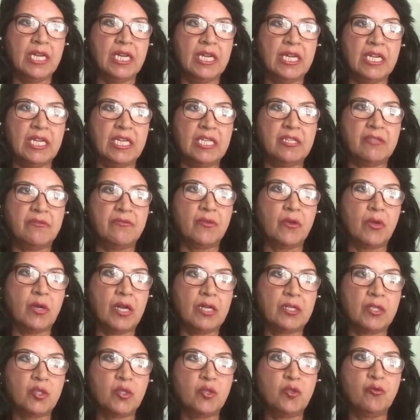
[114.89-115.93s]
is for us
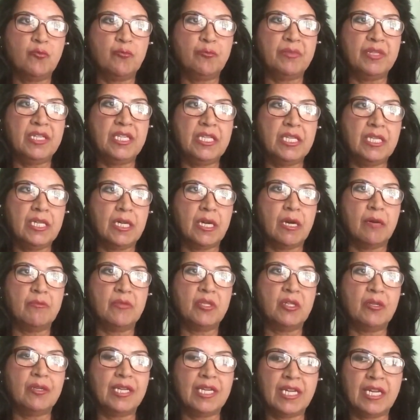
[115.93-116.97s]
to be
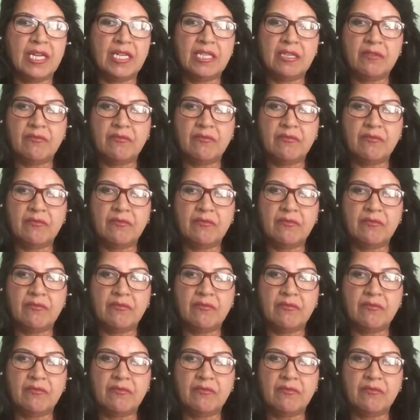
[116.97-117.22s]
communicating